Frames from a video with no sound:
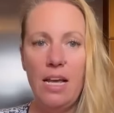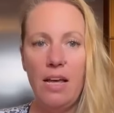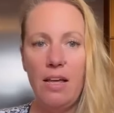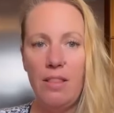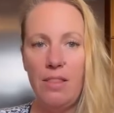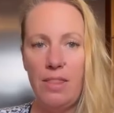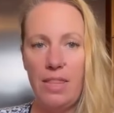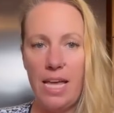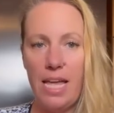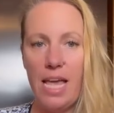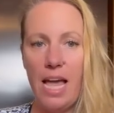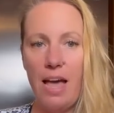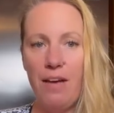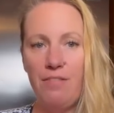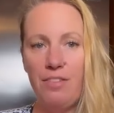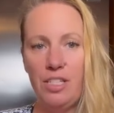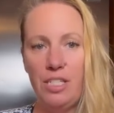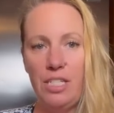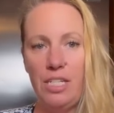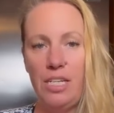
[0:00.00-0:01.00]
they
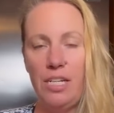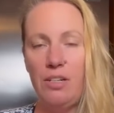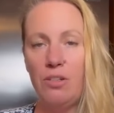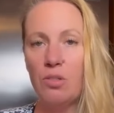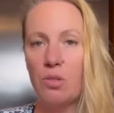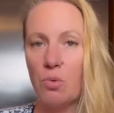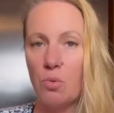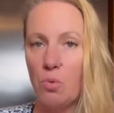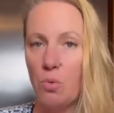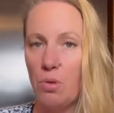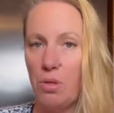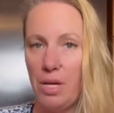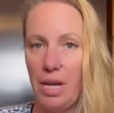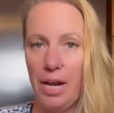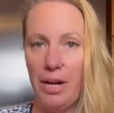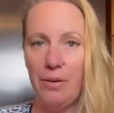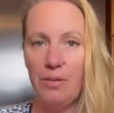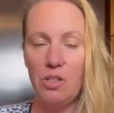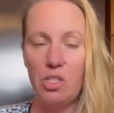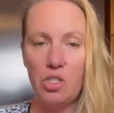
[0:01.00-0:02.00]
have seen through
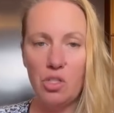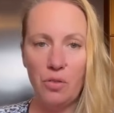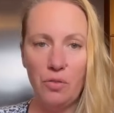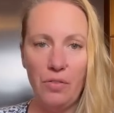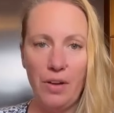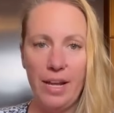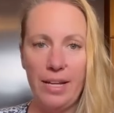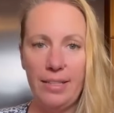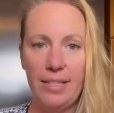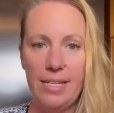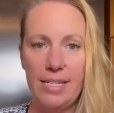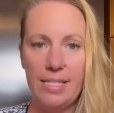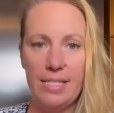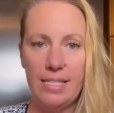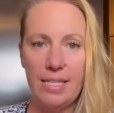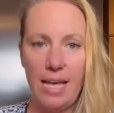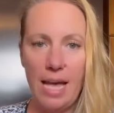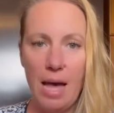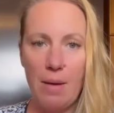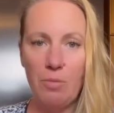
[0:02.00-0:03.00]
their surveillance
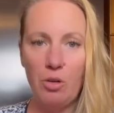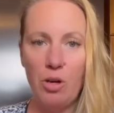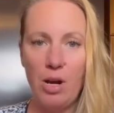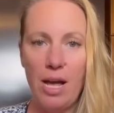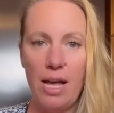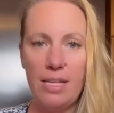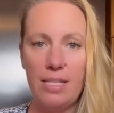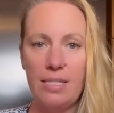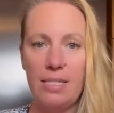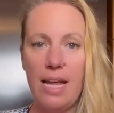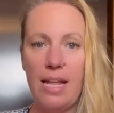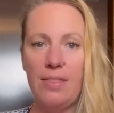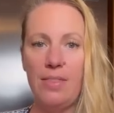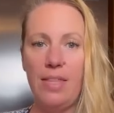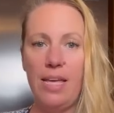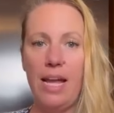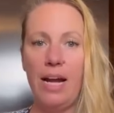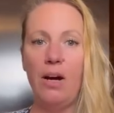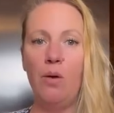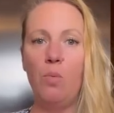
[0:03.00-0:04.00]
cameras that
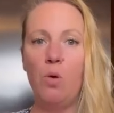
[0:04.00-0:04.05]
there